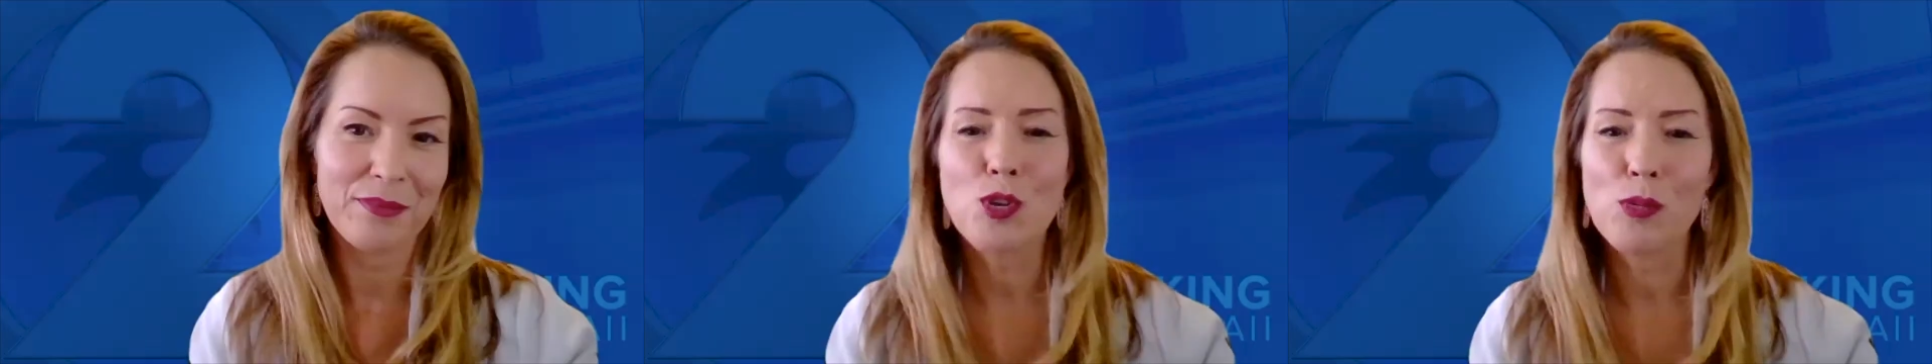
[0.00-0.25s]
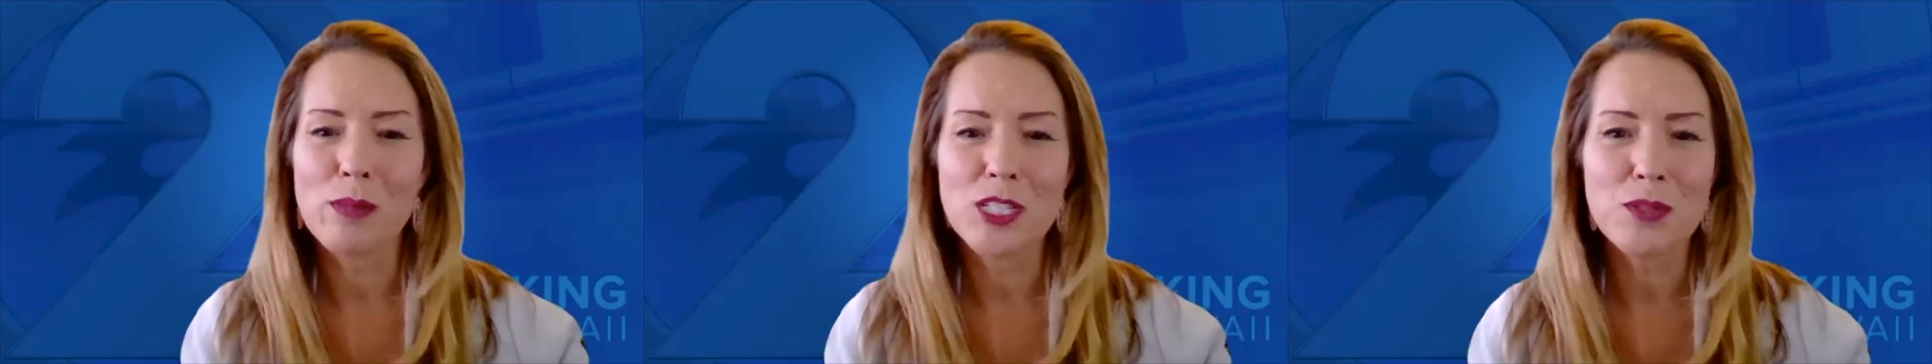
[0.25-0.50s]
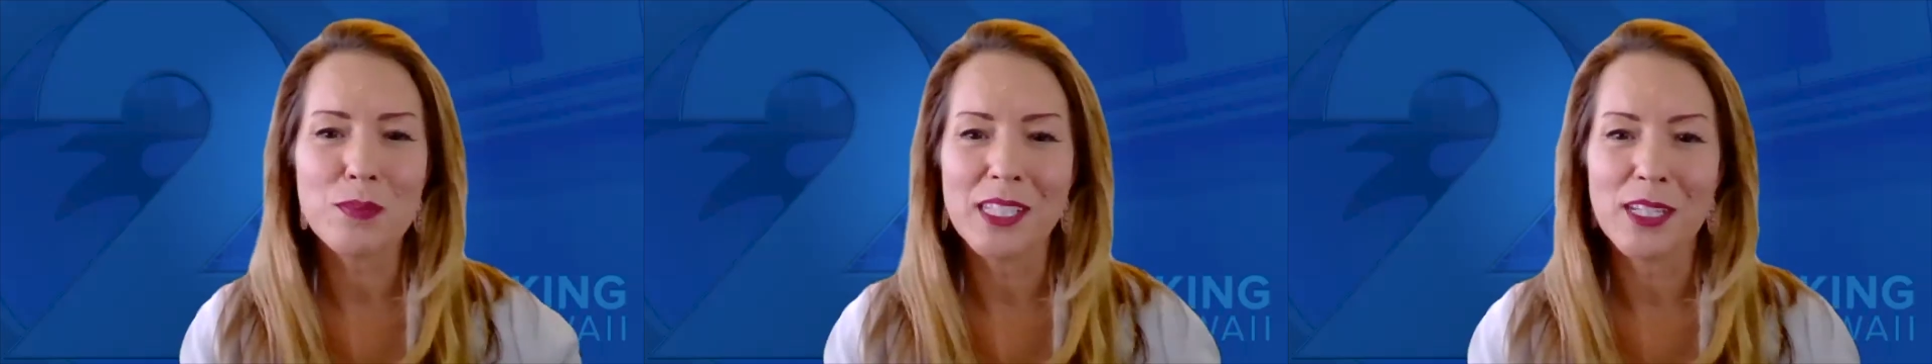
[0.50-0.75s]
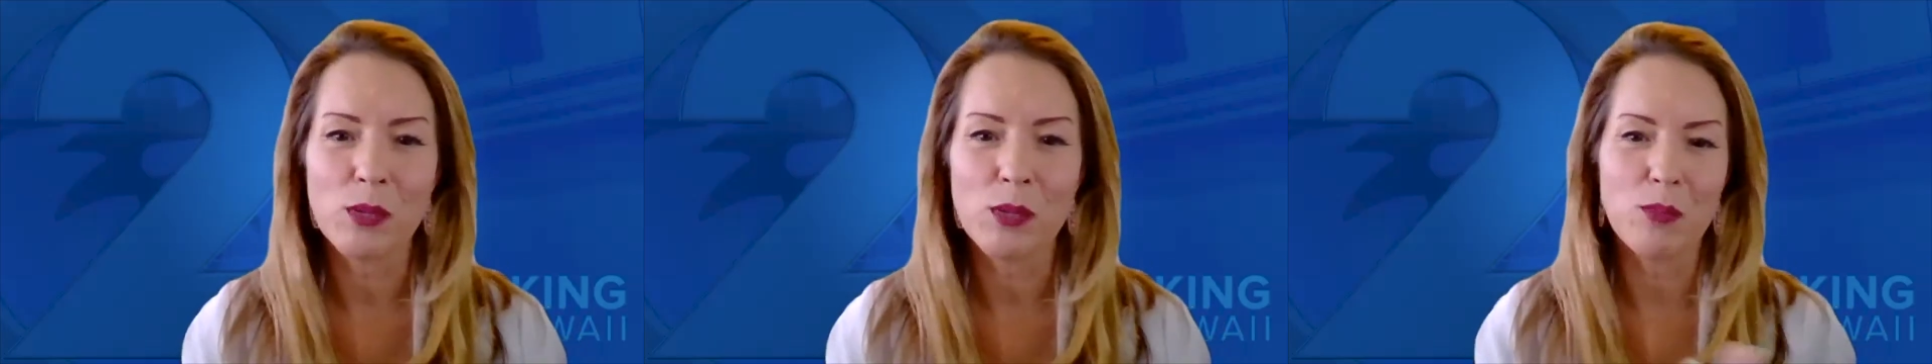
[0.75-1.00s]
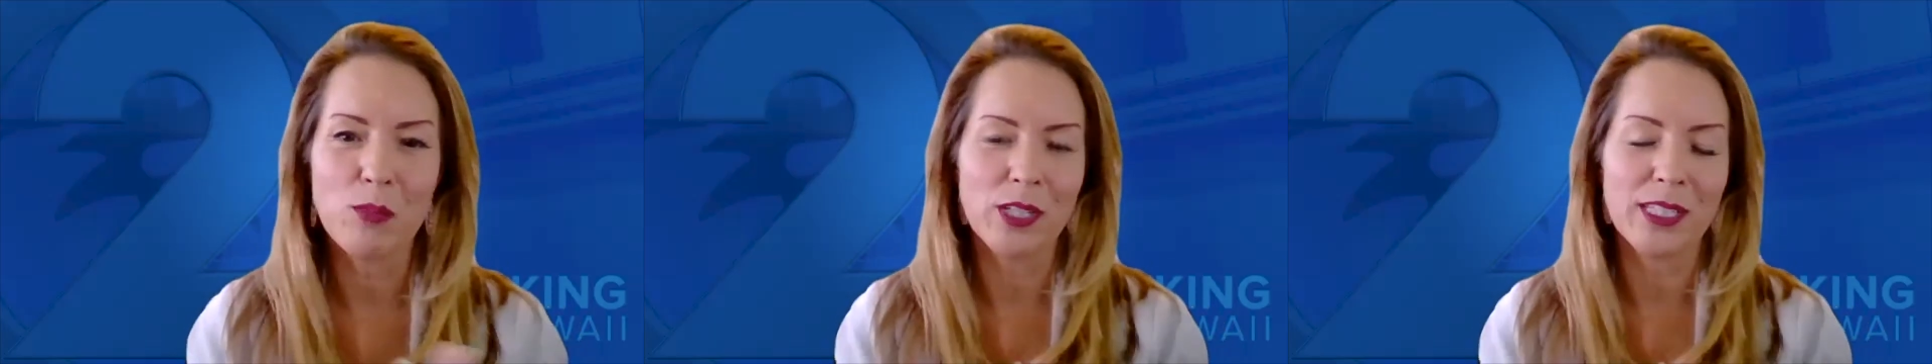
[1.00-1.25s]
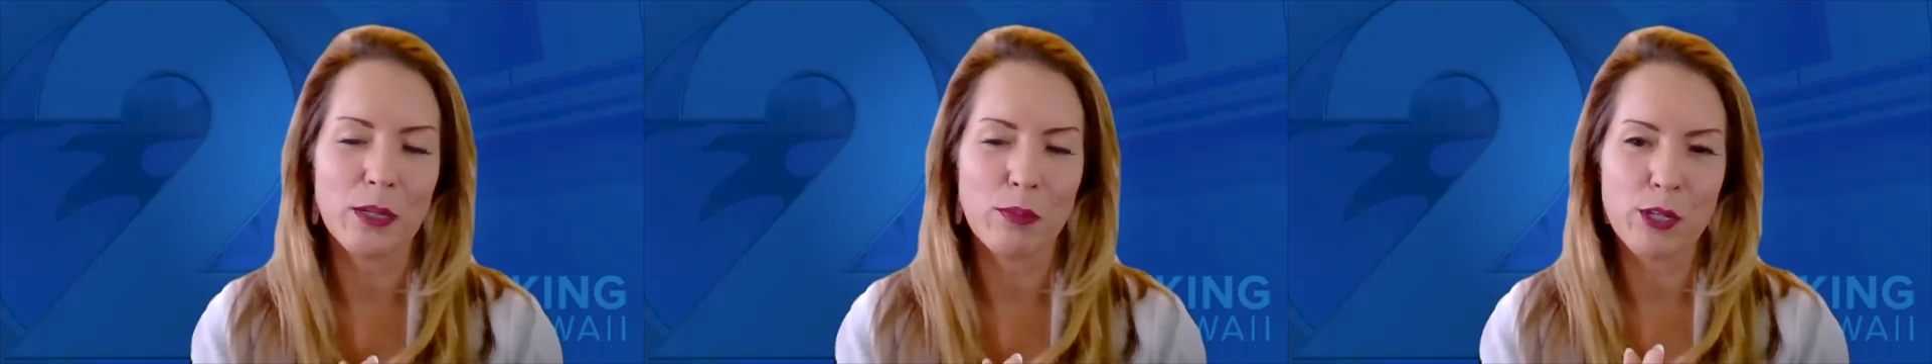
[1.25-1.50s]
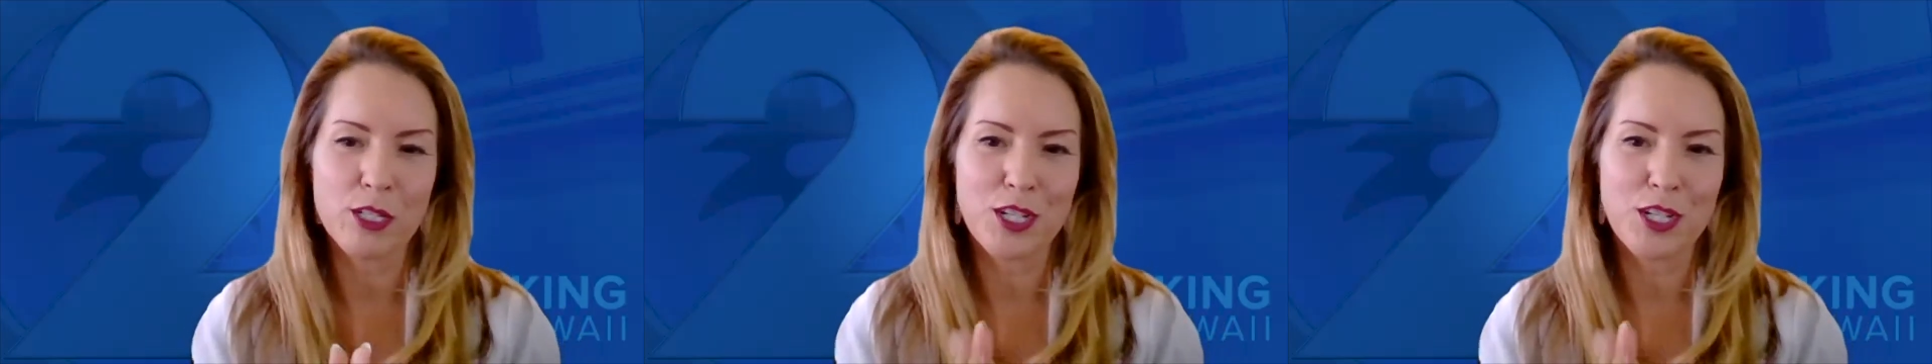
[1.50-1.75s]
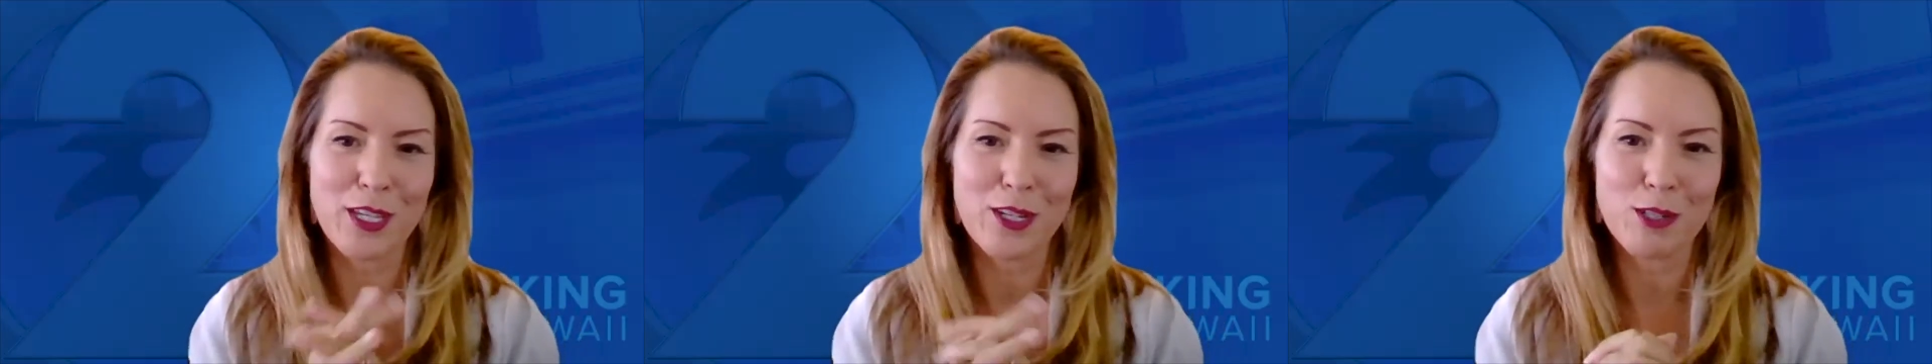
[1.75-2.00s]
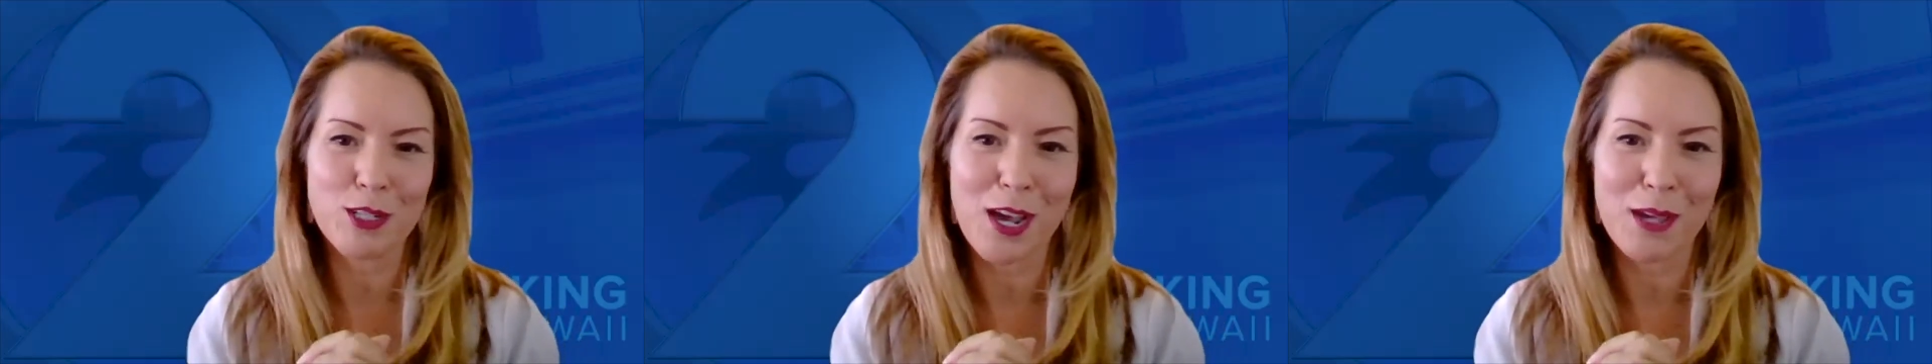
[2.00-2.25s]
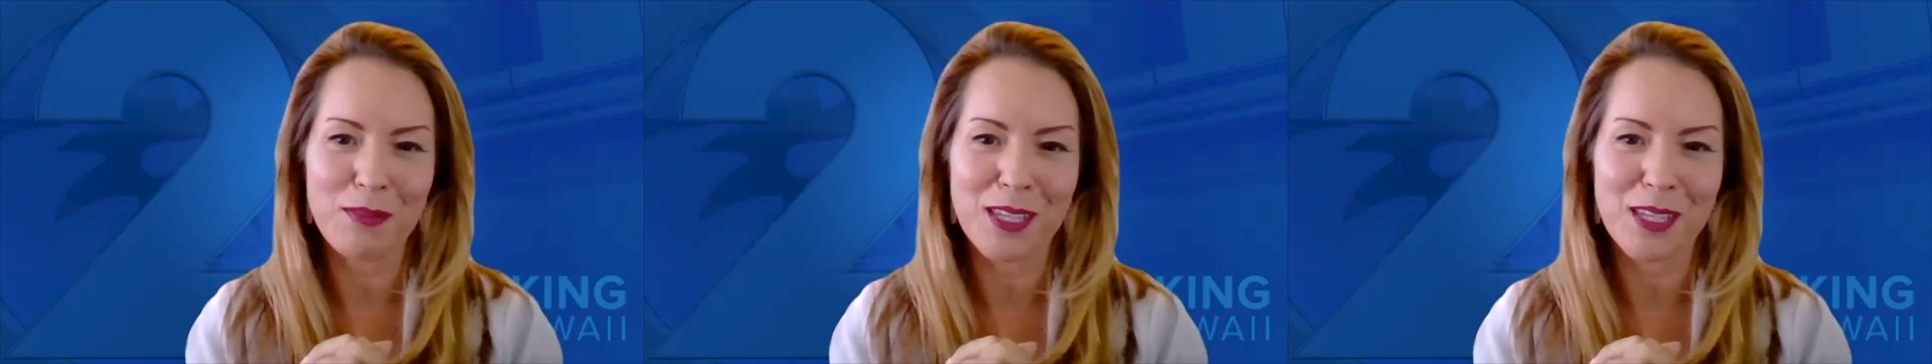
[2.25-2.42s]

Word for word: so much, Malia. We really appreciate your time.